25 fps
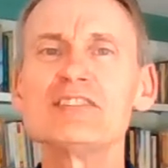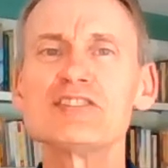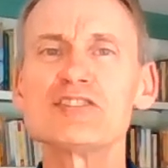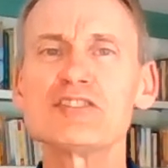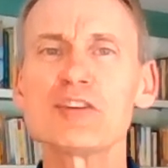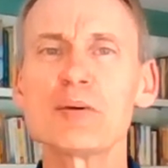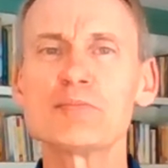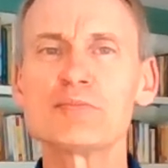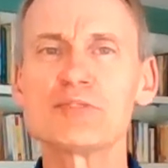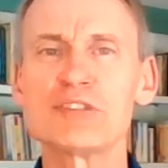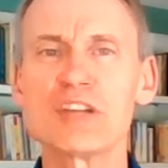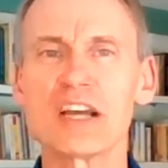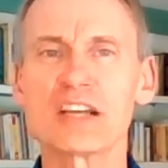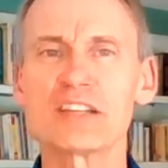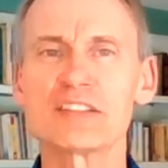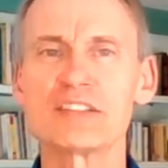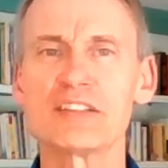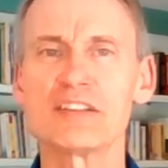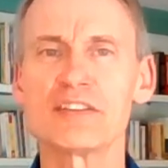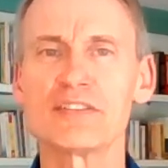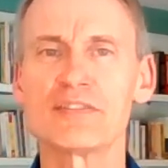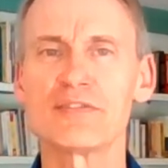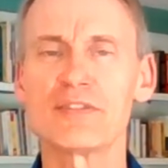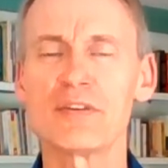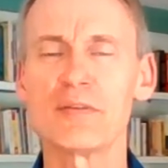
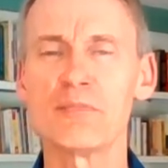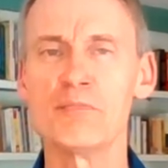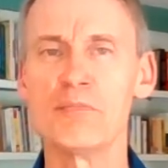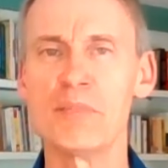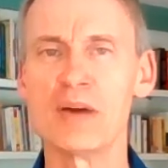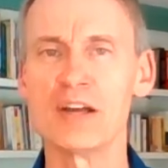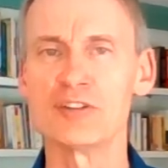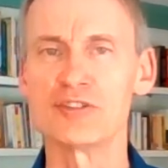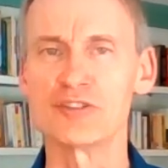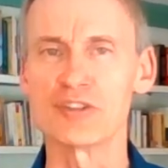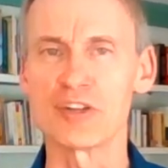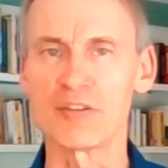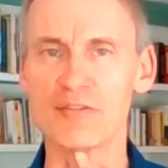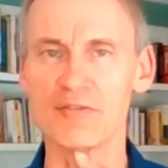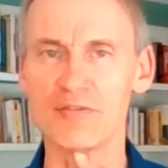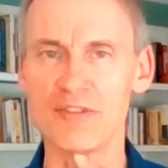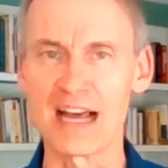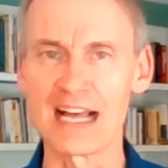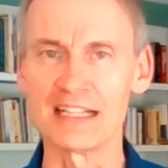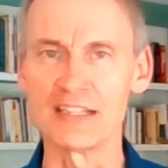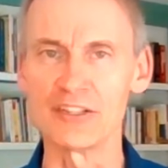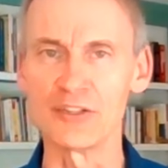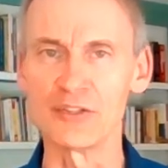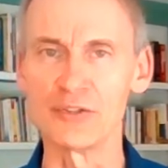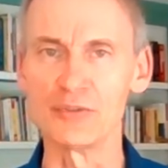subjective measure
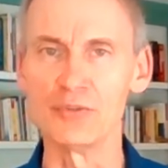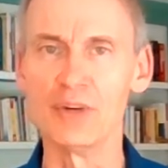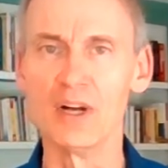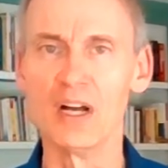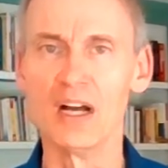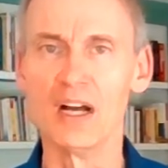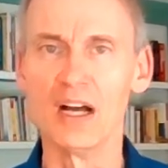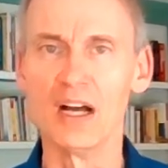value.